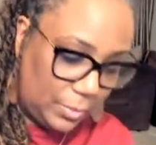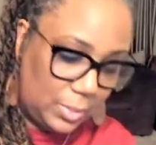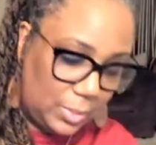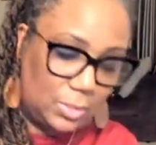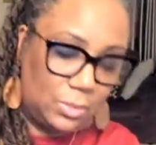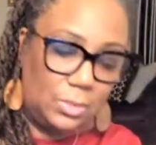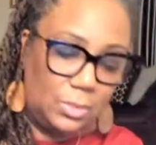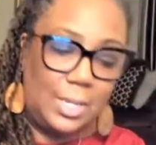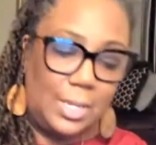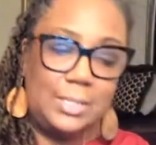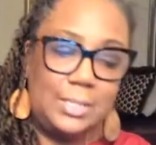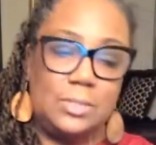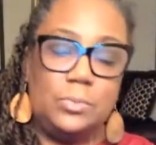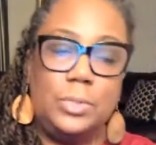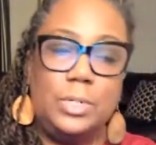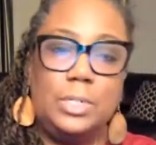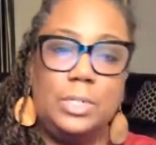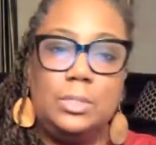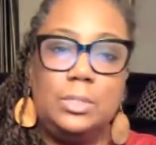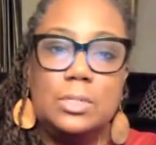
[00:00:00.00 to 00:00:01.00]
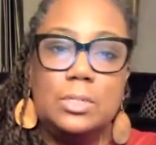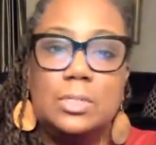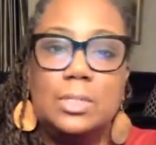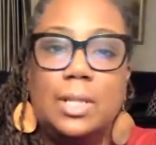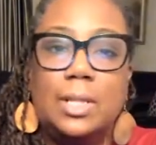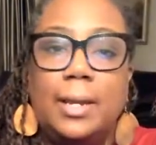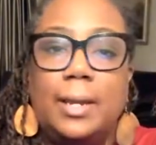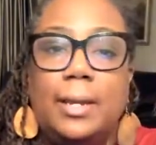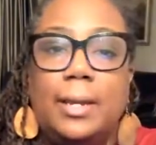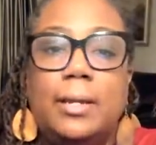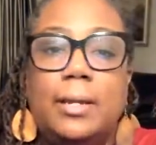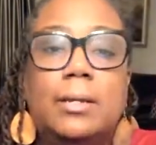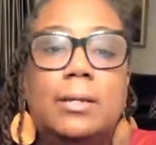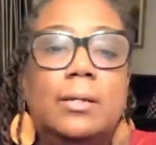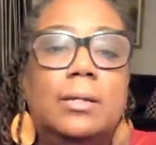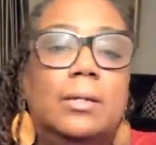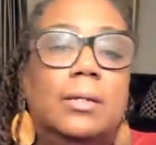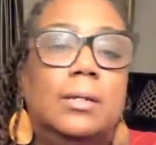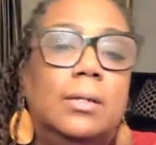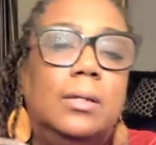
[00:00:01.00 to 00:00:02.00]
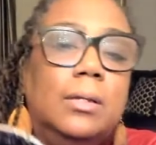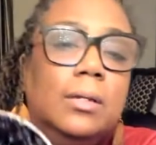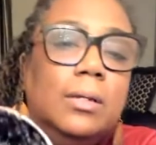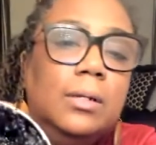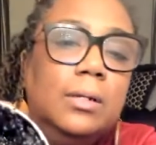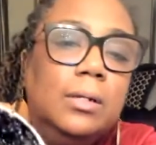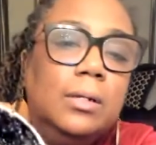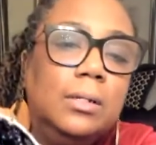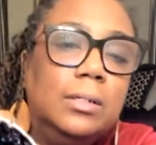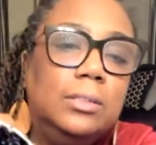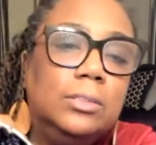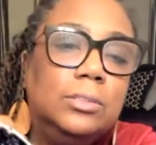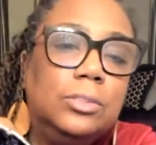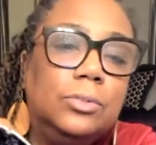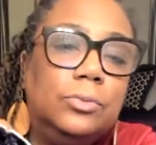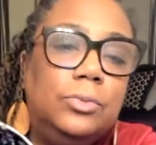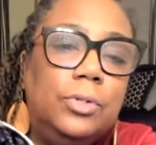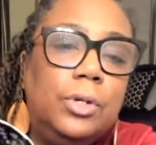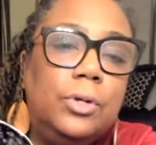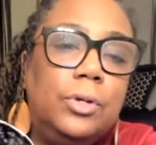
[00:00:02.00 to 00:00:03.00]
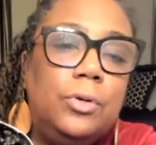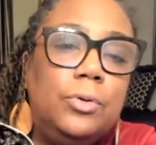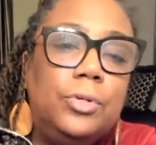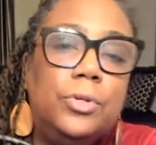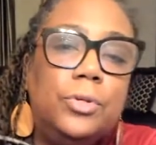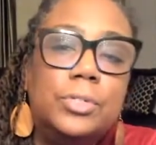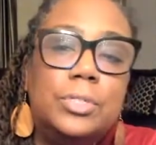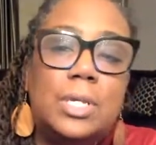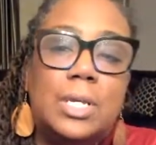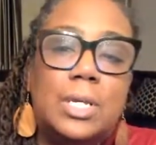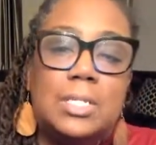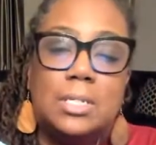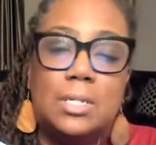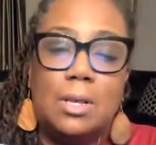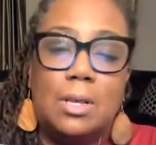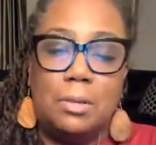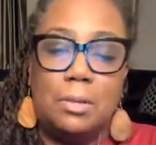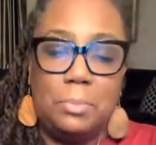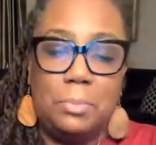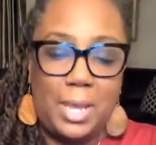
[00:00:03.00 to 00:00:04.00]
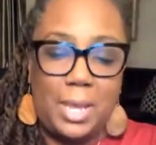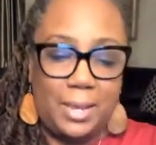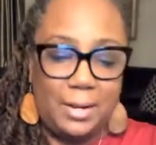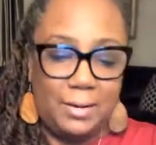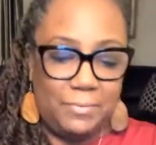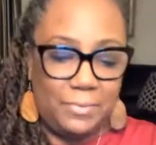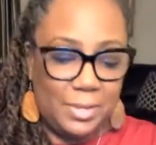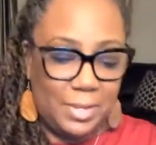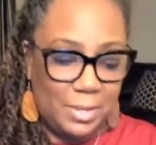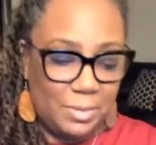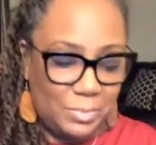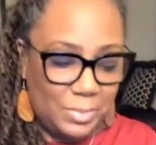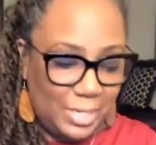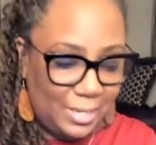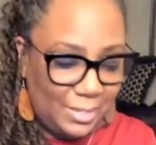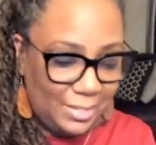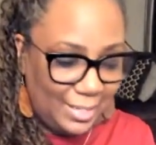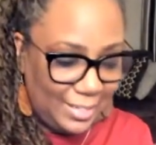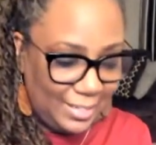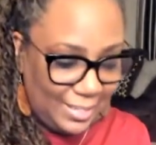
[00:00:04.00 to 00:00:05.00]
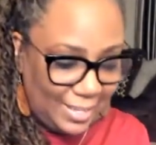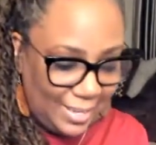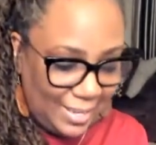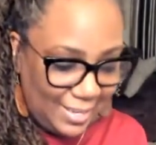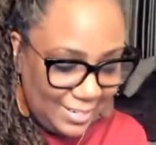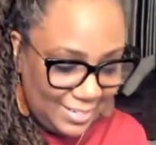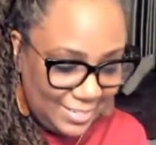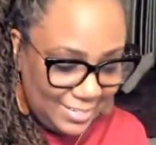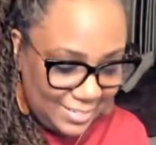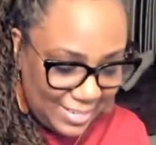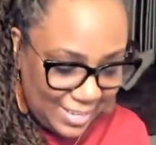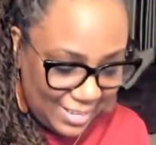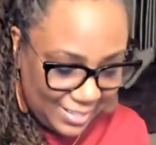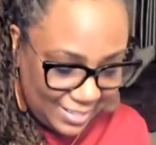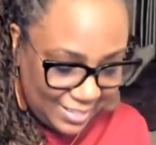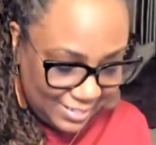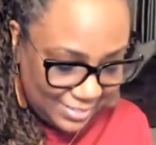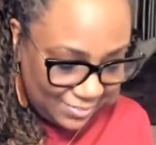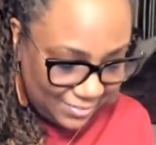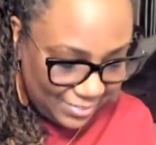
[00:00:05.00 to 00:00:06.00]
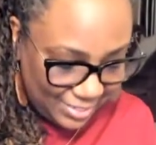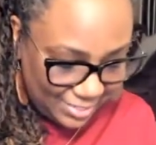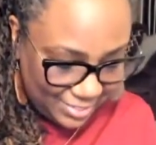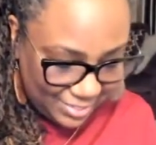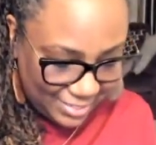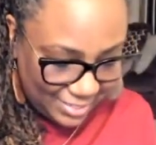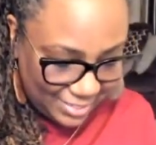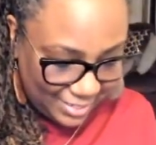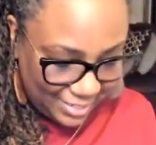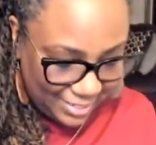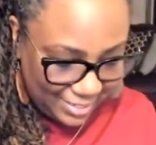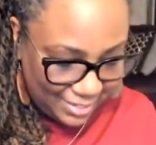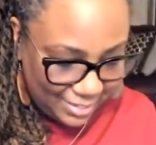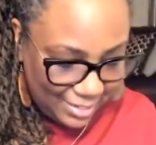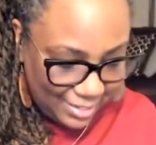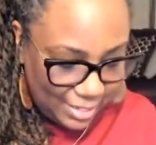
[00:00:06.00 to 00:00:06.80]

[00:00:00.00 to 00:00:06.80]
so that's what it looks like. So no, yours hasn't gone bad if it comes out like that. So that's what it looks like.